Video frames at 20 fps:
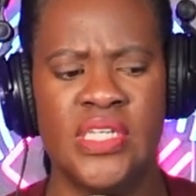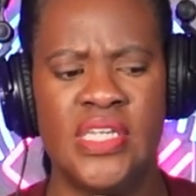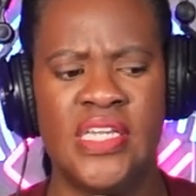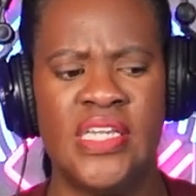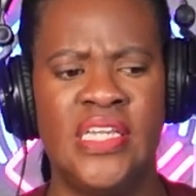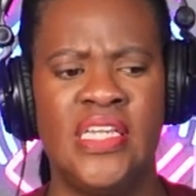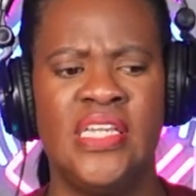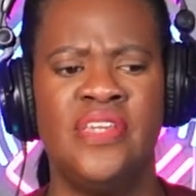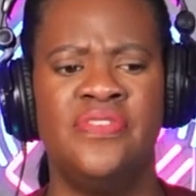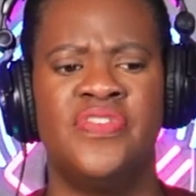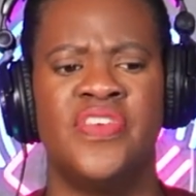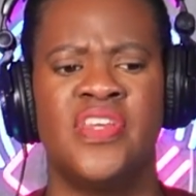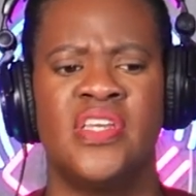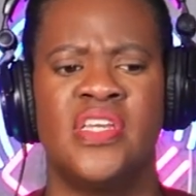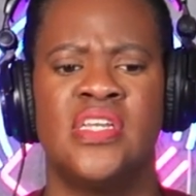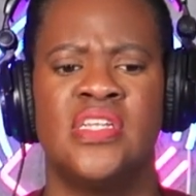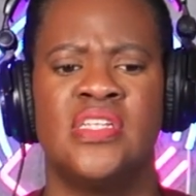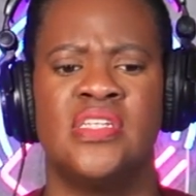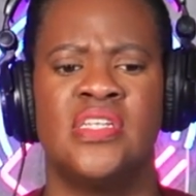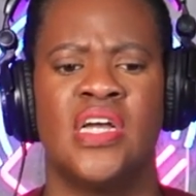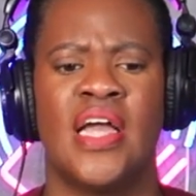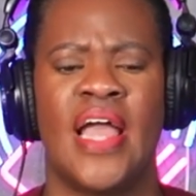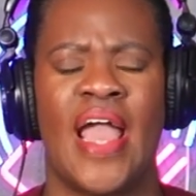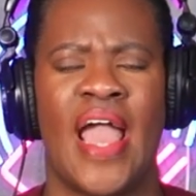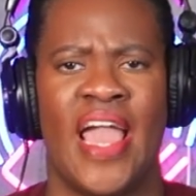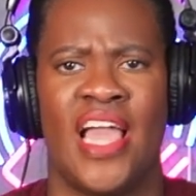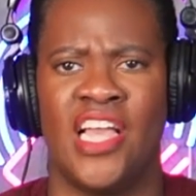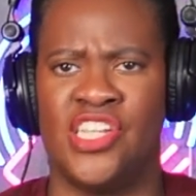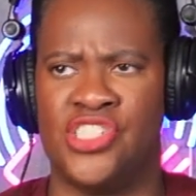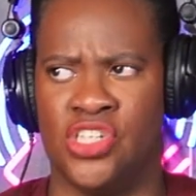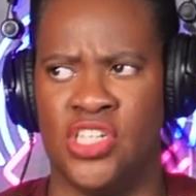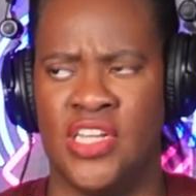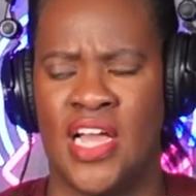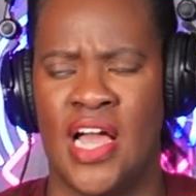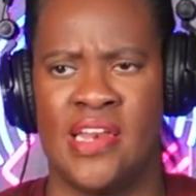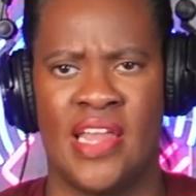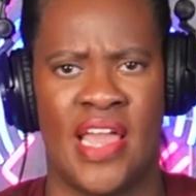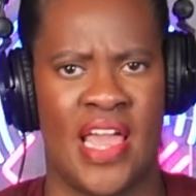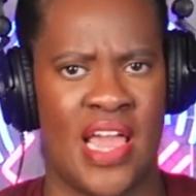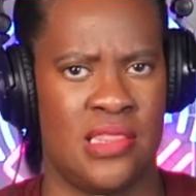Even Ashley
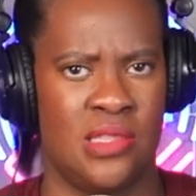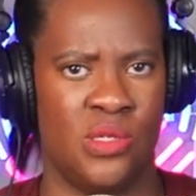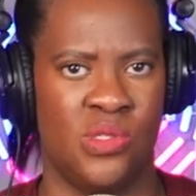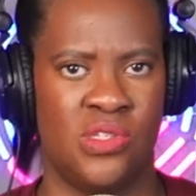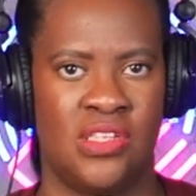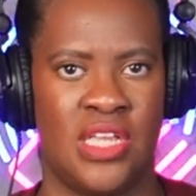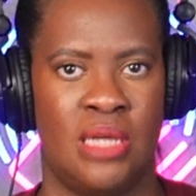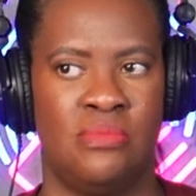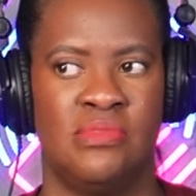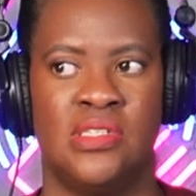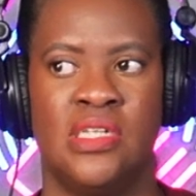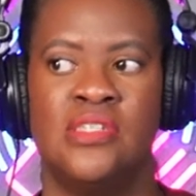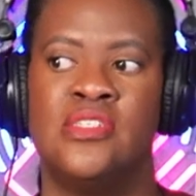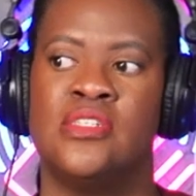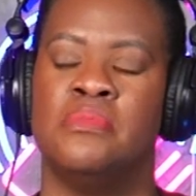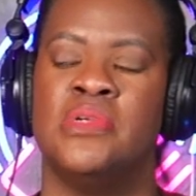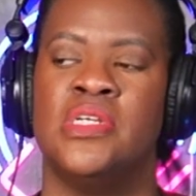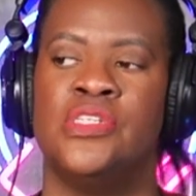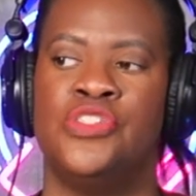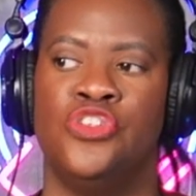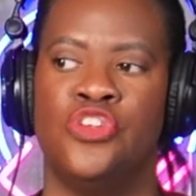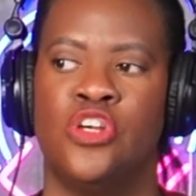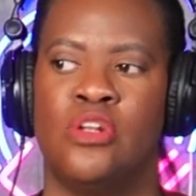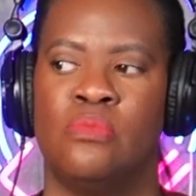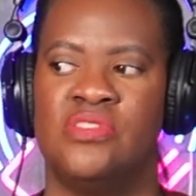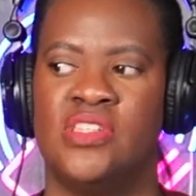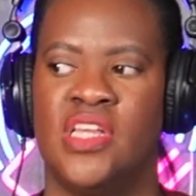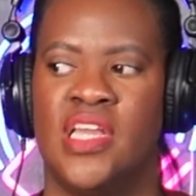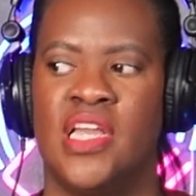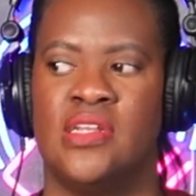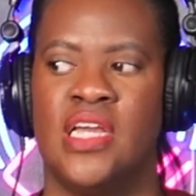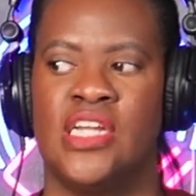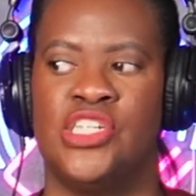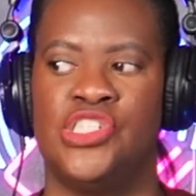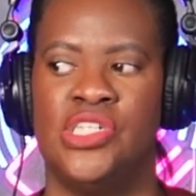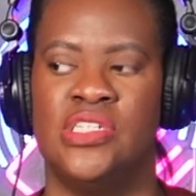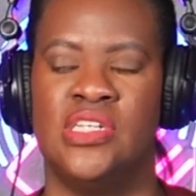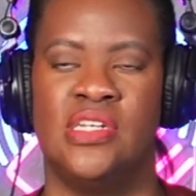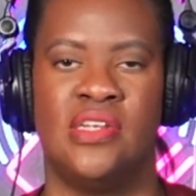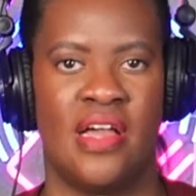kind of had those same sentiments. You know what I'm saying? Like,
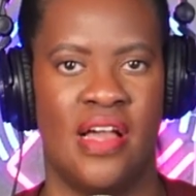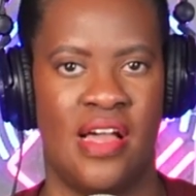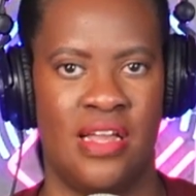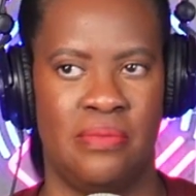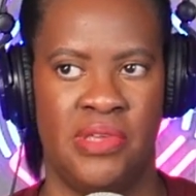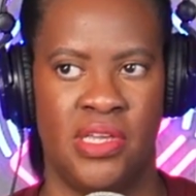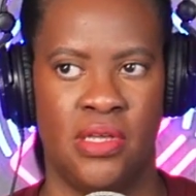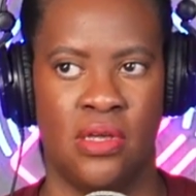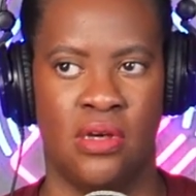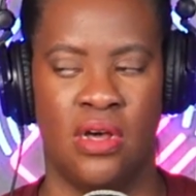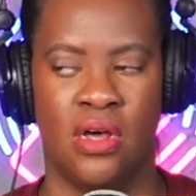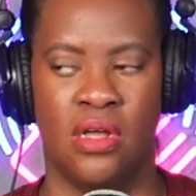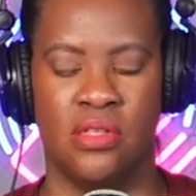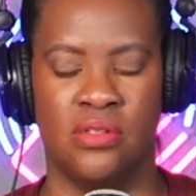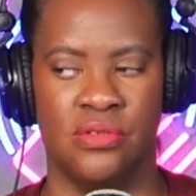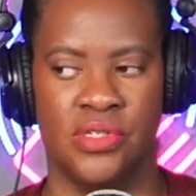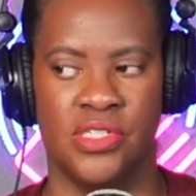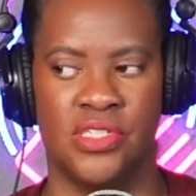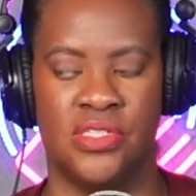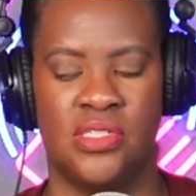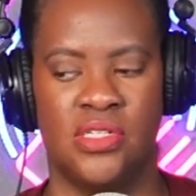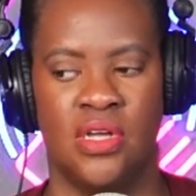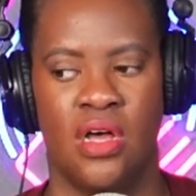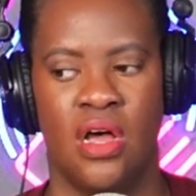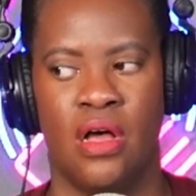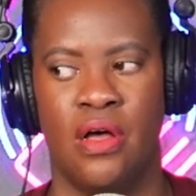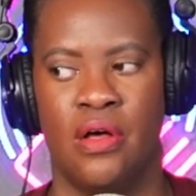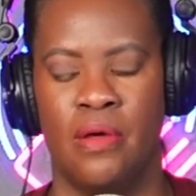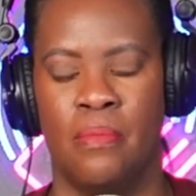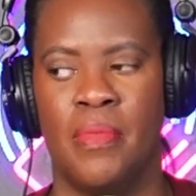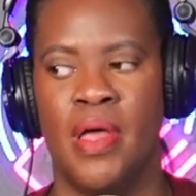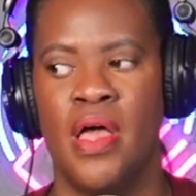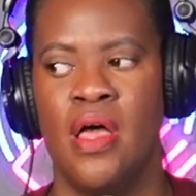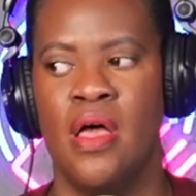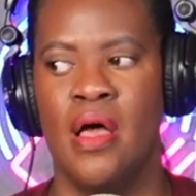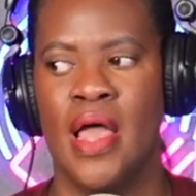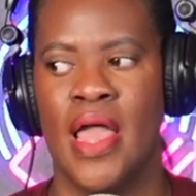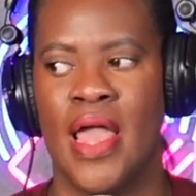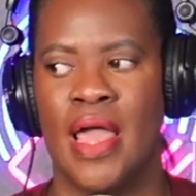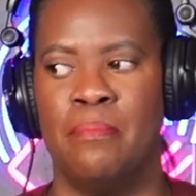she denied being a colorist,
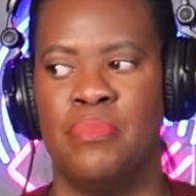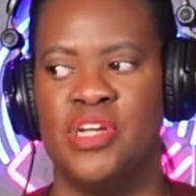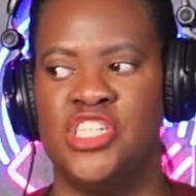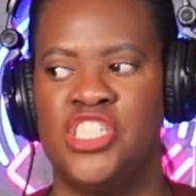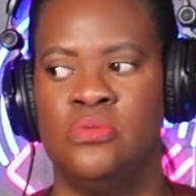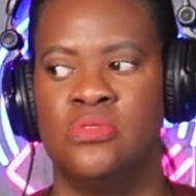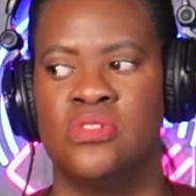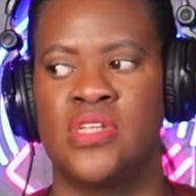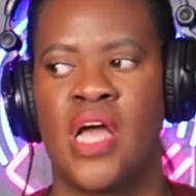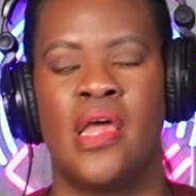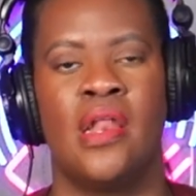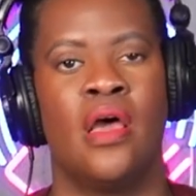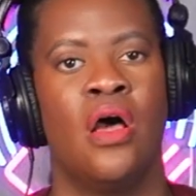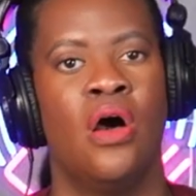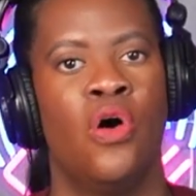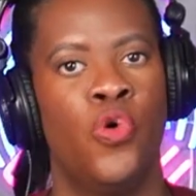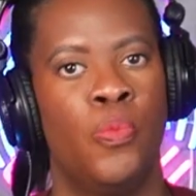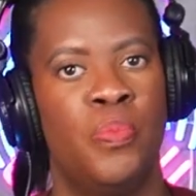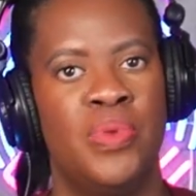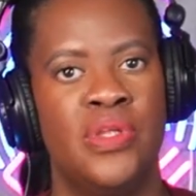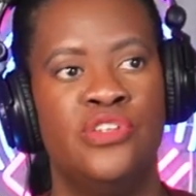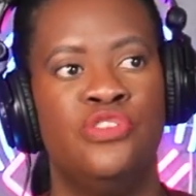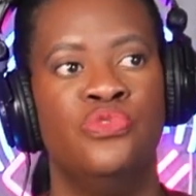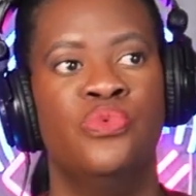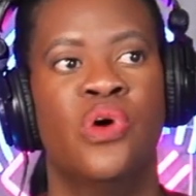but she was kind of open to